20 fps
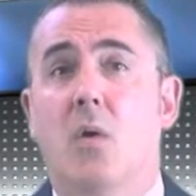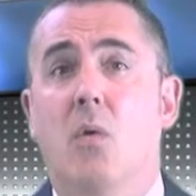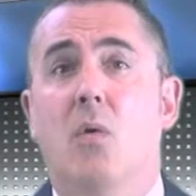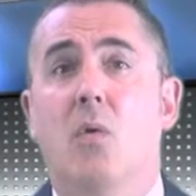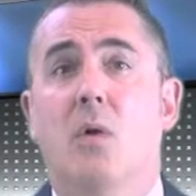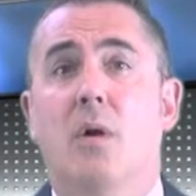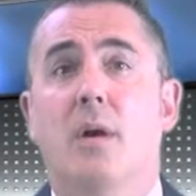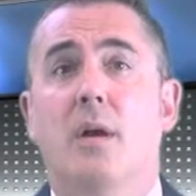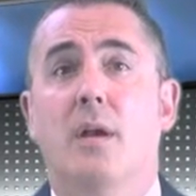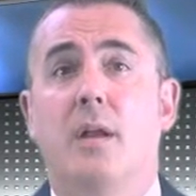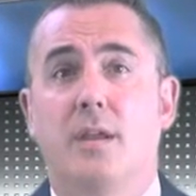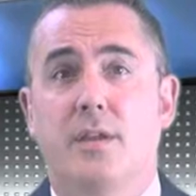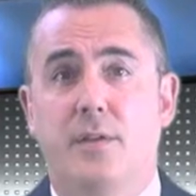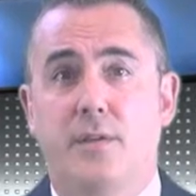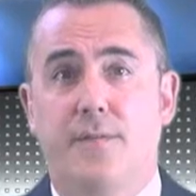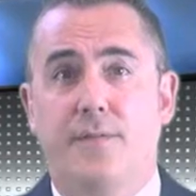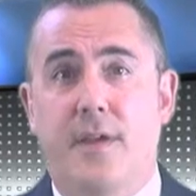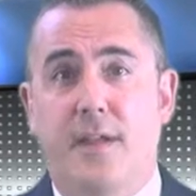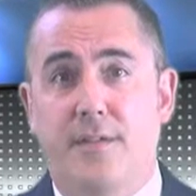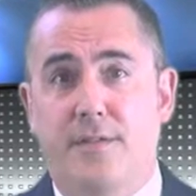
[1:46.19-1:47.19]
or
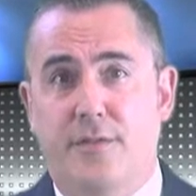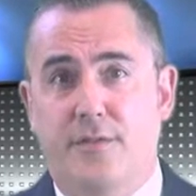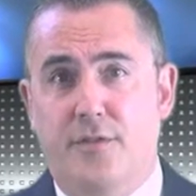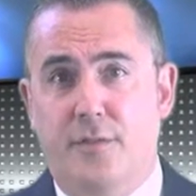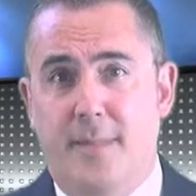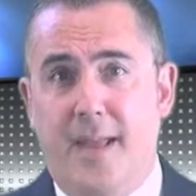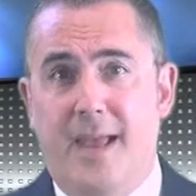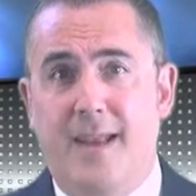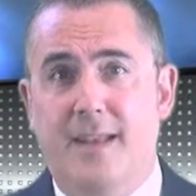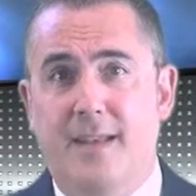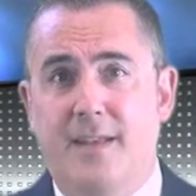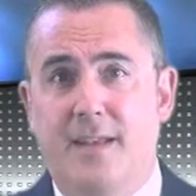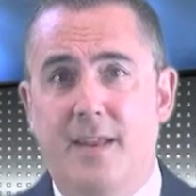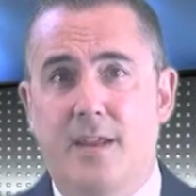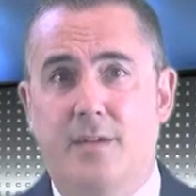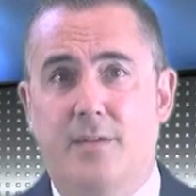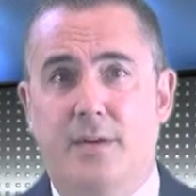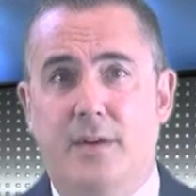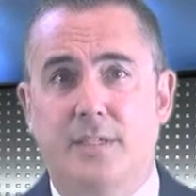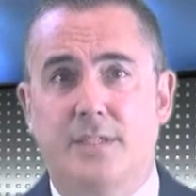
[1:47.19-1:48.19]
you face a dramatic
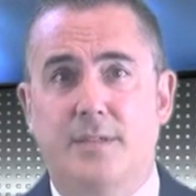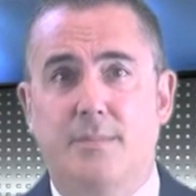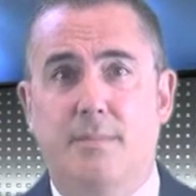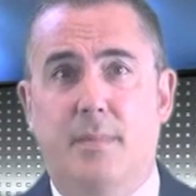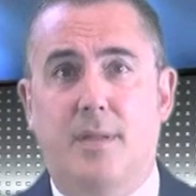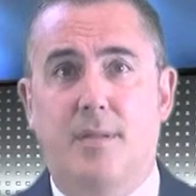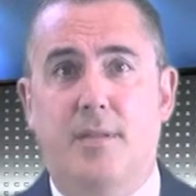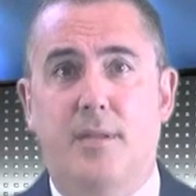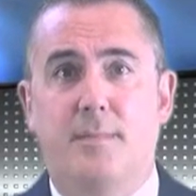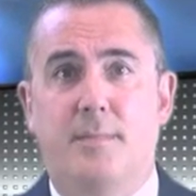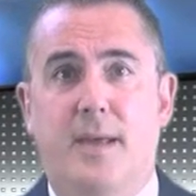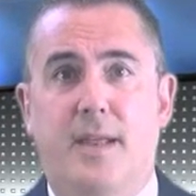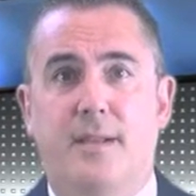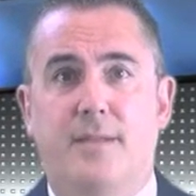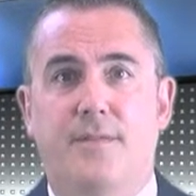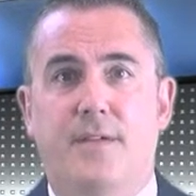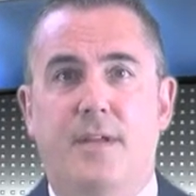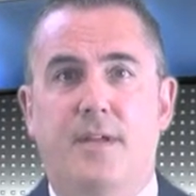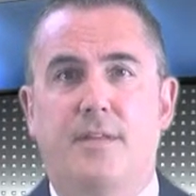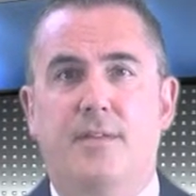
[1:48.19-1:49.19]
decrease in monthly
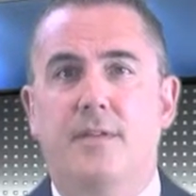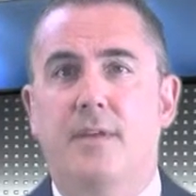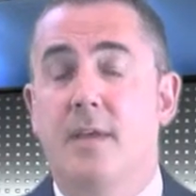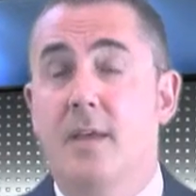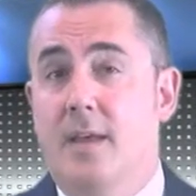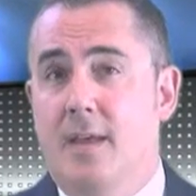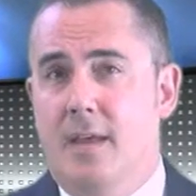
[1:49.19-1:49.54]
benefits.